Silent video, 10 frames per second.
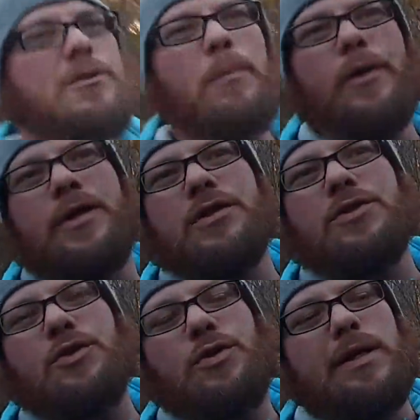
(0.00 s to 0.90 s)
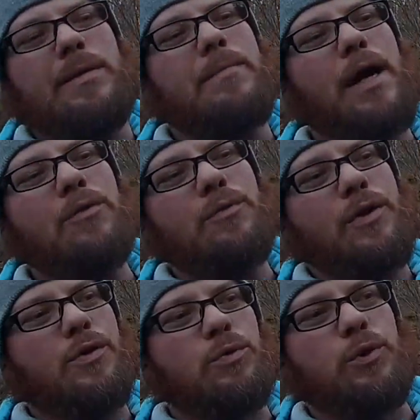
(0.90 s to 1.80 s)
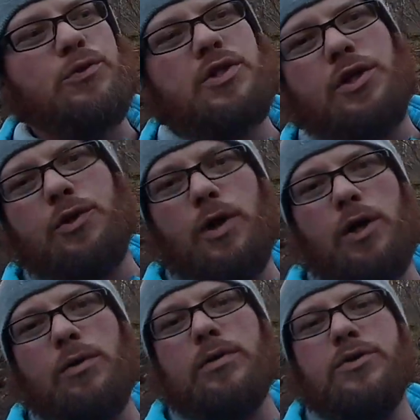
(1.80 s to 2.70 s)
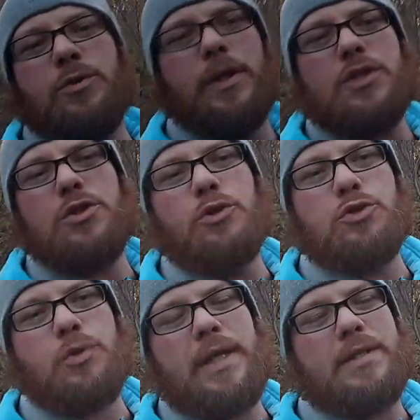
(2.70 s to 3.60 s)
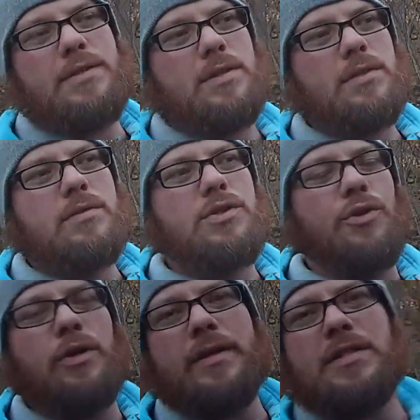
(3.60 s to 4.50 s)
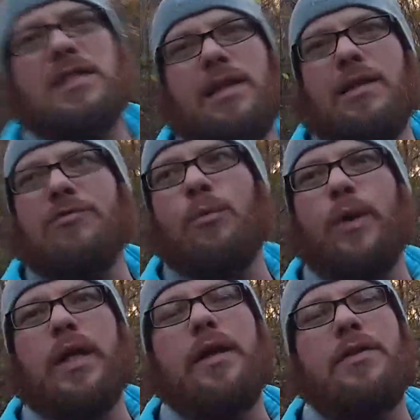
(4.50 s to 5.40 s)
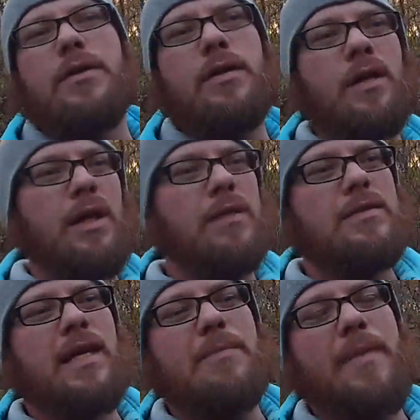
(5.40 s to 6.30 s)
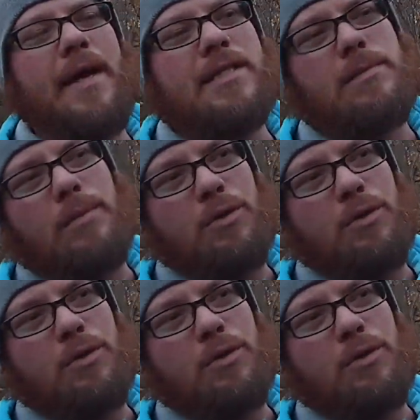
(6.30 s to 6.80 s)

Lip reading: to the amount where the roots can grow to reach nutrients, so they're not stealing from one another to get maximum growth.